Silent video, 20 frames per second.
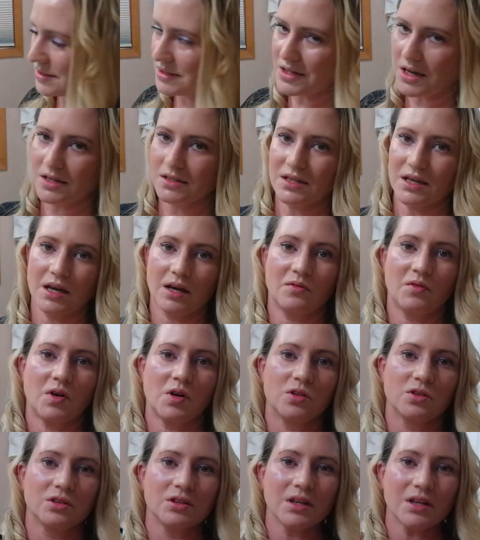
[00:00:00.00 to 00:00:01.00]
It does have
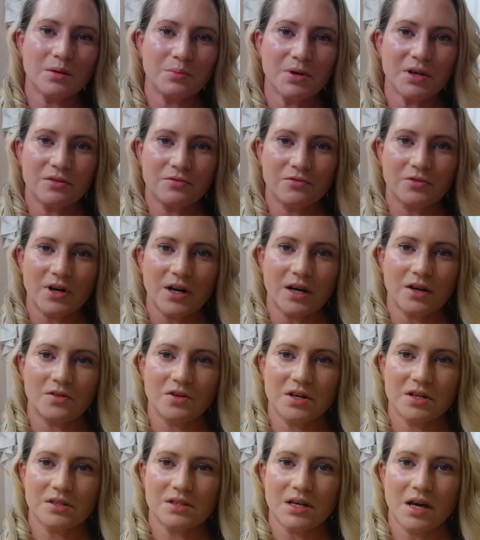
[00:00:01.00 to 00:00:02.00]
a little bit of
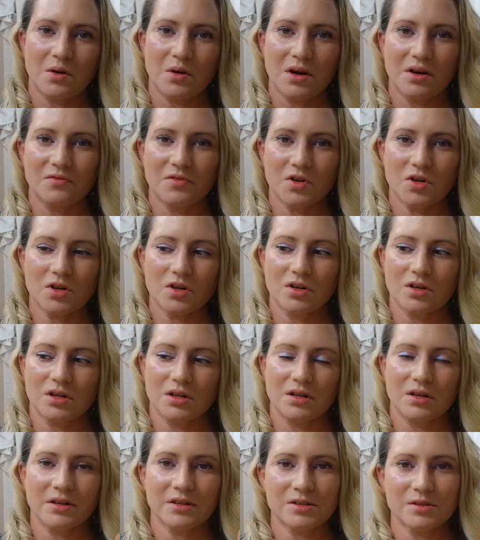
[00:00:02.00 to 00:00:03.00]
fragrance.
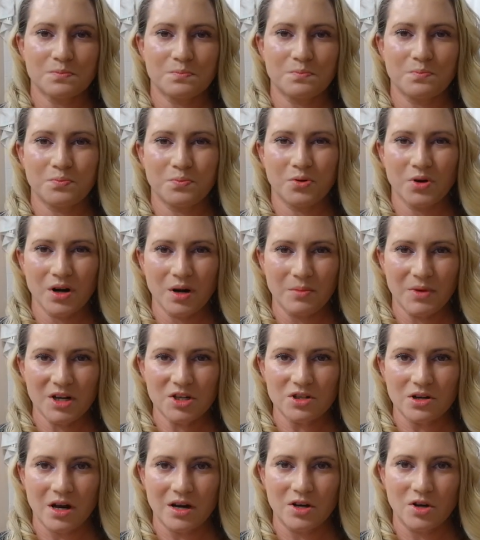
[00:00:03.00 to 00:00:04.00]
However, it's pretty
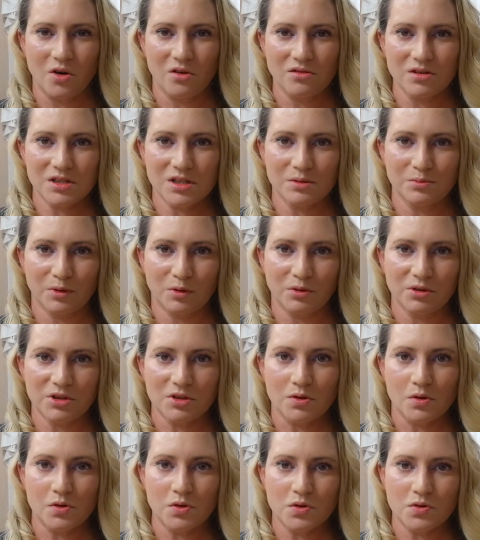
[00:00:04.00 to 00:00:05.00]
much unnoticeable when
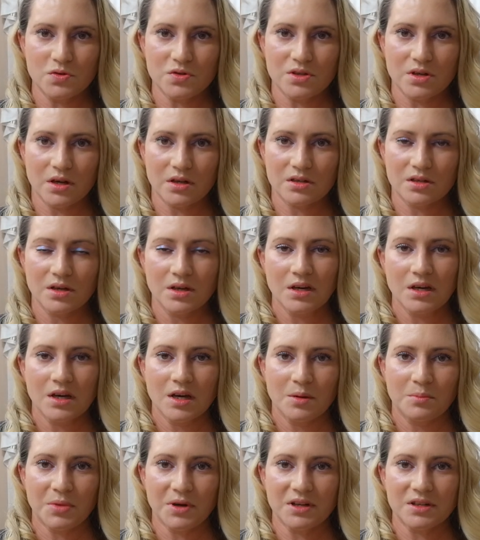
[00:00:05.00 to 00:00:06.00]
you use it,
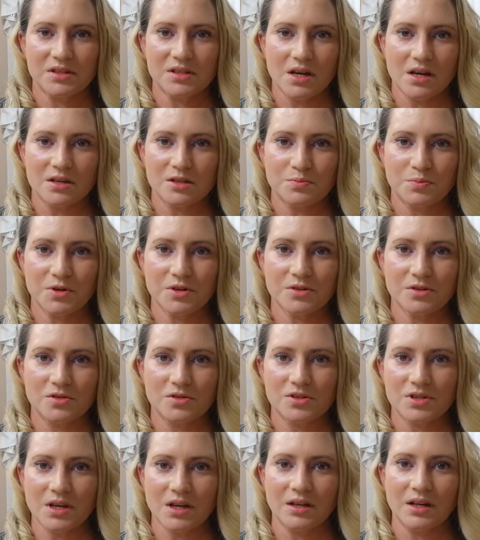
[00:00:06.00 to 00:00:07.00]
but it does
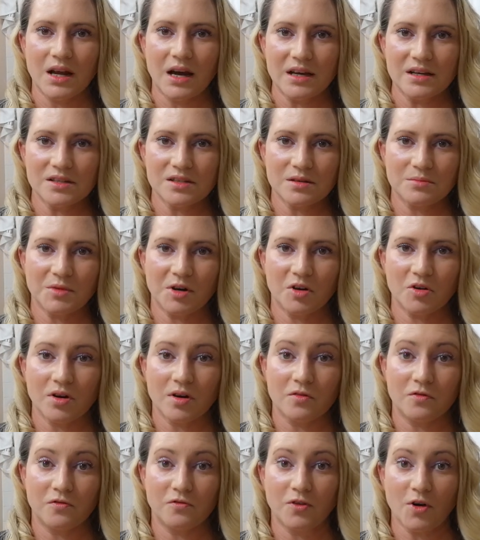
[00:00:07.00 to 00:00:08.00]
produce a nice
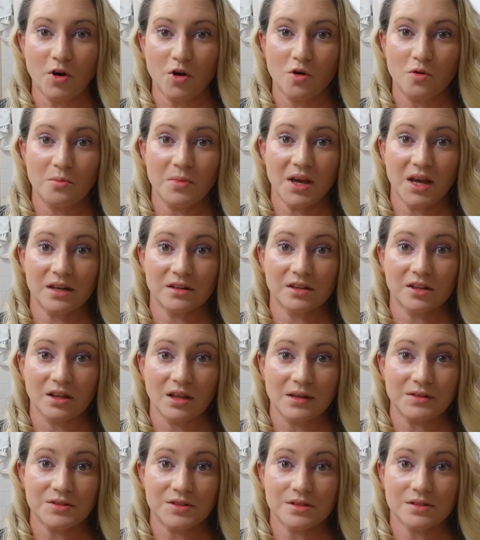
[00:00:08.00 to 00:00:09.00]
amount of foam and
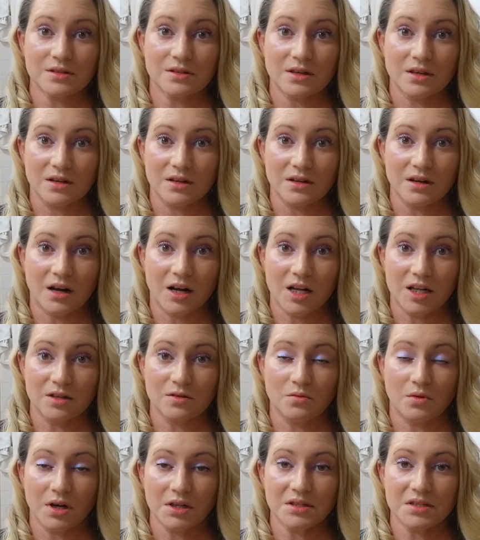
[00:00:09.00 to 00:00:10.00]
cleanse skin all
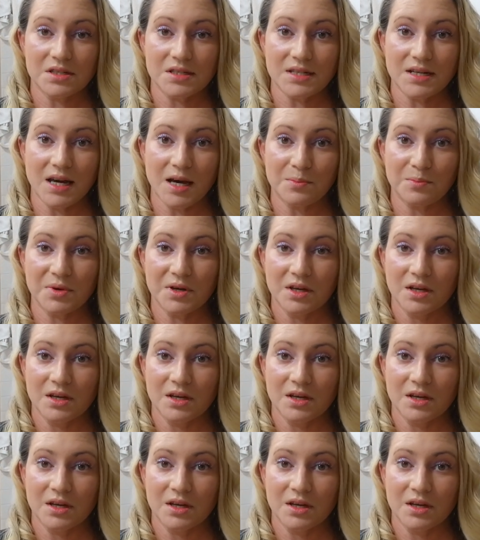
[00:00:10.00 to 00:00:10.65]
in one step.